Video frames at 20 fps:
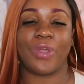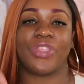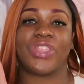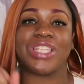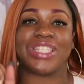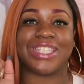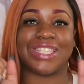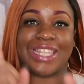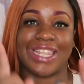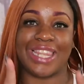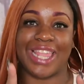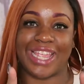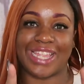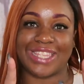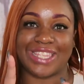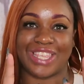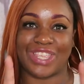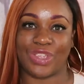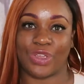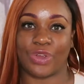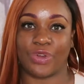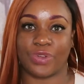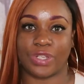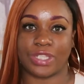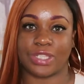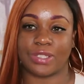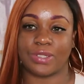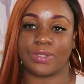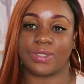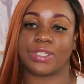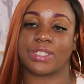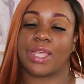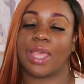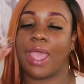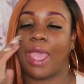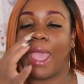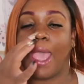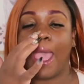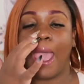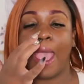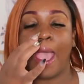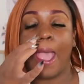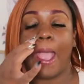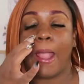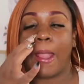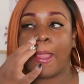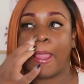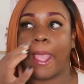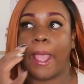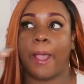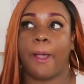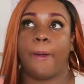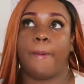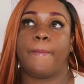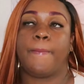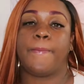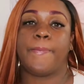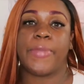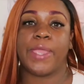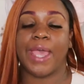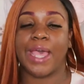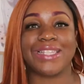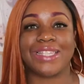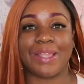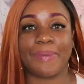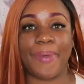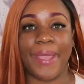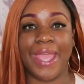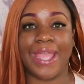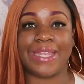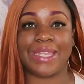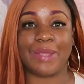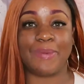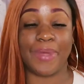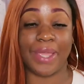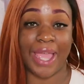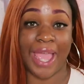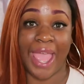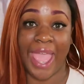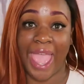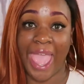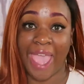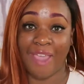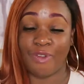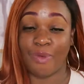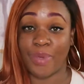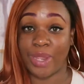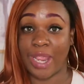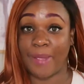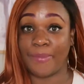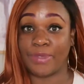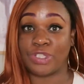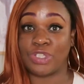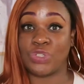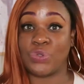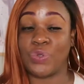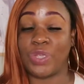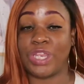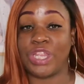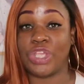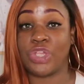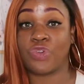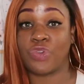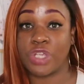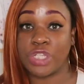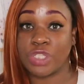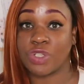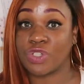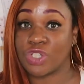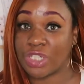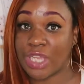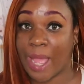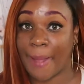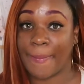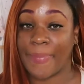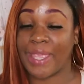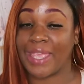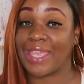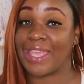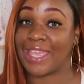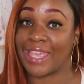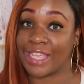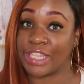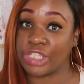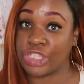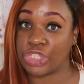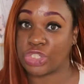with selecting your crystals. Now, because of the pandemic, I haven't been able to do any crystal shopping in